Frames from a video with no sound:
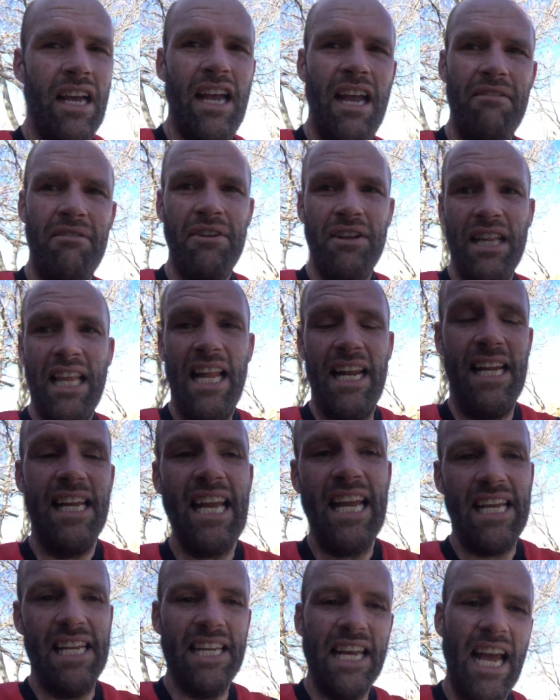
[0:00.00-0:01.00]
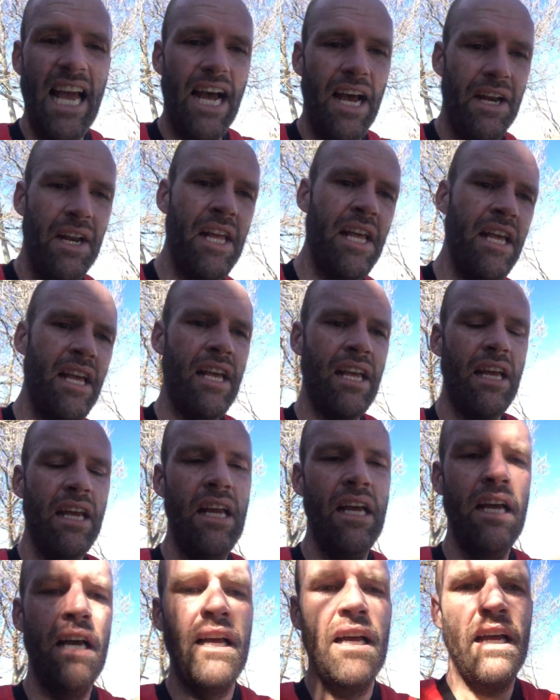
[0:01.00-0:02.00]
let it get you down
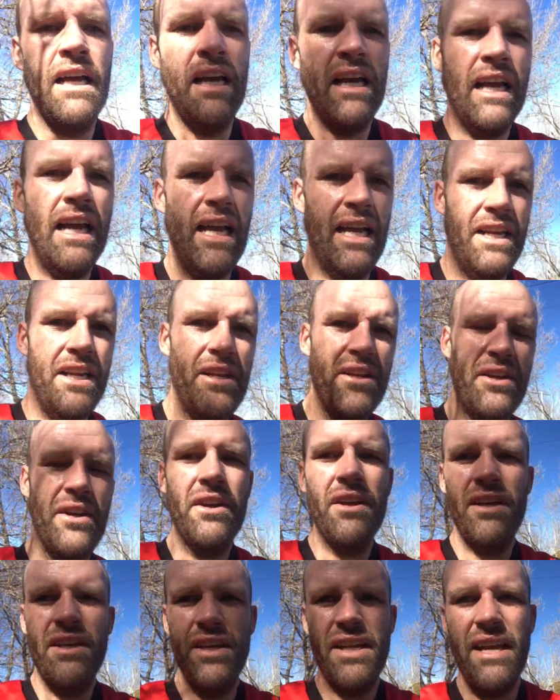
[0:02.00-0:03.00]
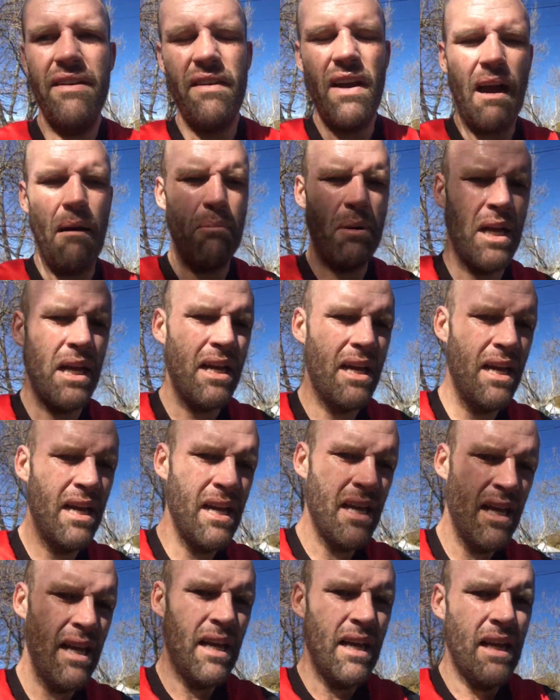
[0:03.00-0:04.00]
and you give up.
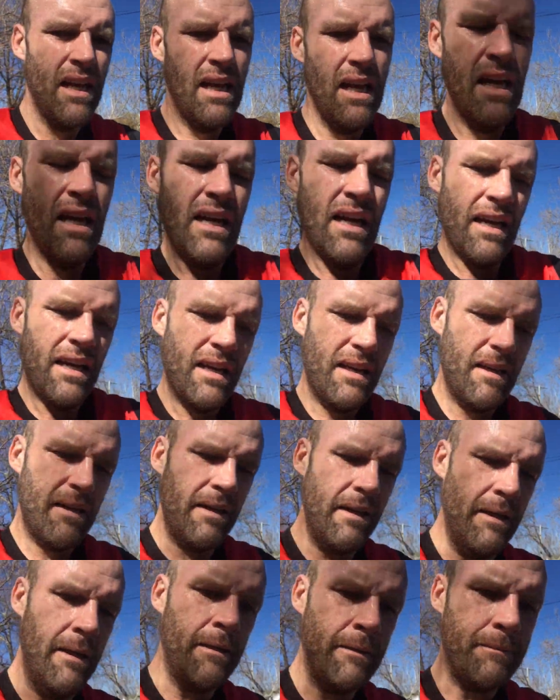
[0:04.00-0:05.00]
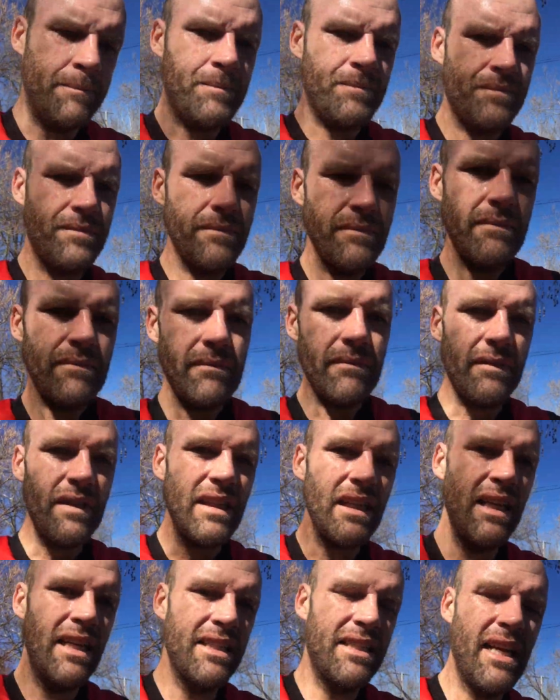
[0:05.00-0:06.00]
And
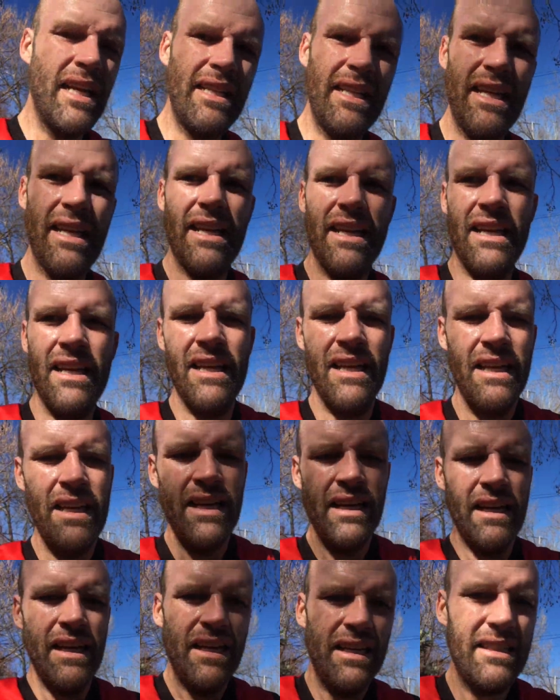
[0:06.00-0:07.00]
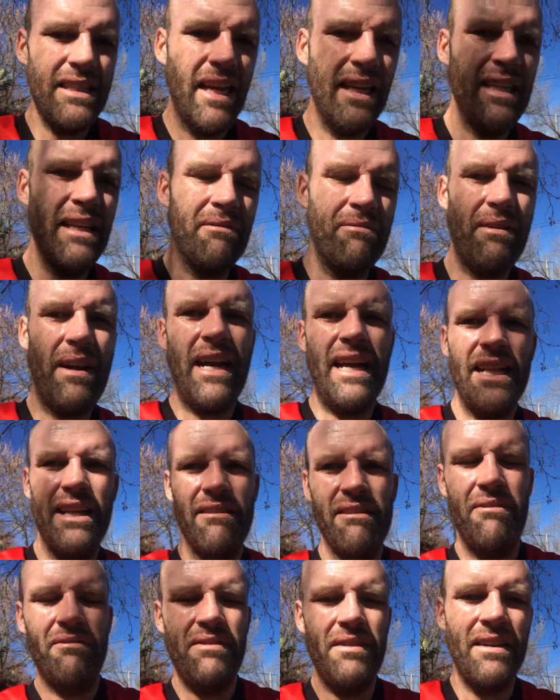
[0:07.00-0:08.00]
it's only a
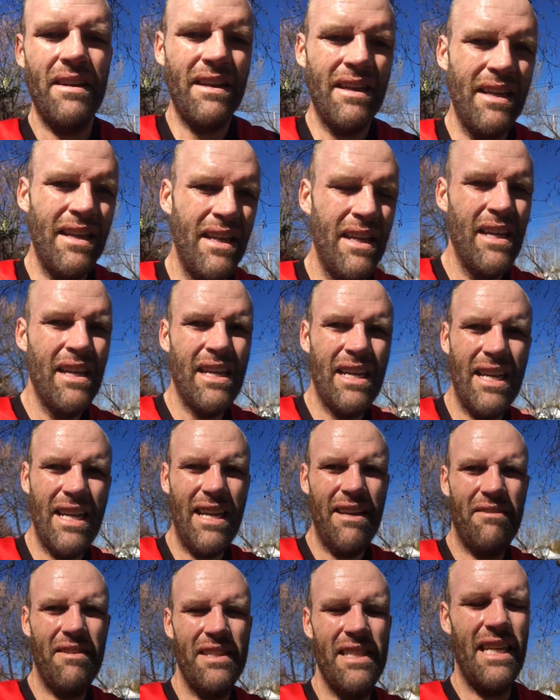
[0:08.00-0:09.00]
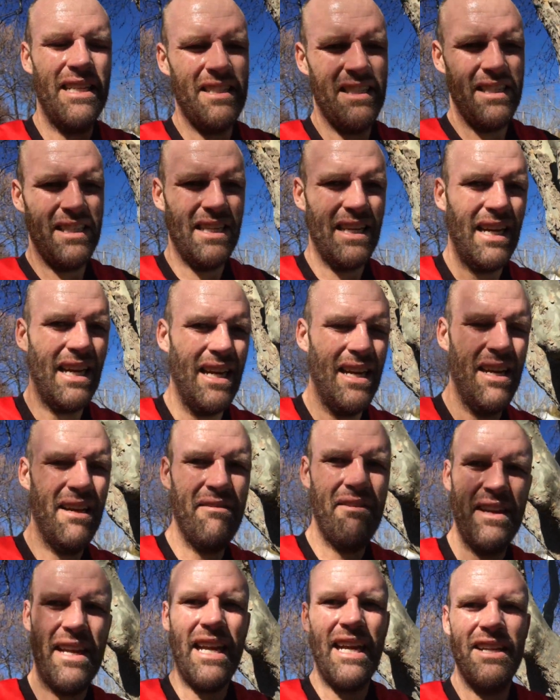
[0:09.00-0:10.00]
failure if it doesn't,
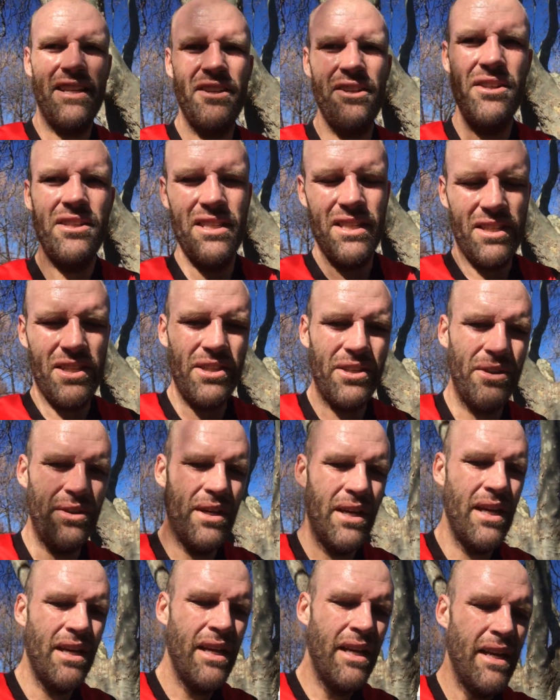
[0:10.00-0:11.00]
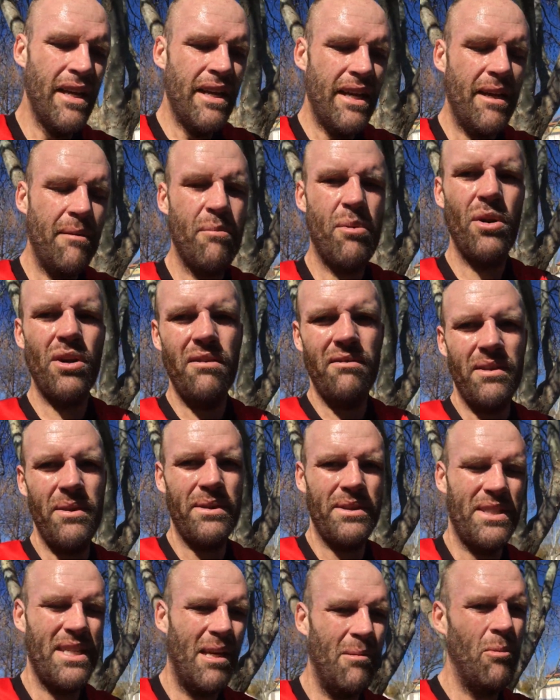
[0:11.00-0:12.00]
if you can't use it to improve
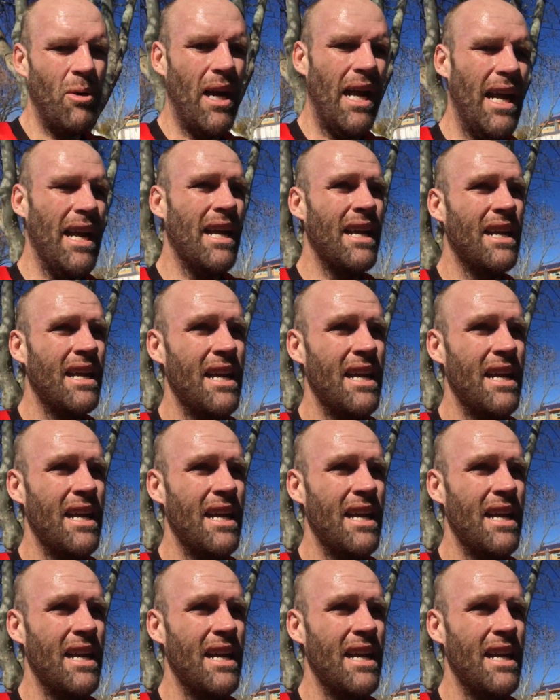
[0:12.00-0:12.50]
you in some way.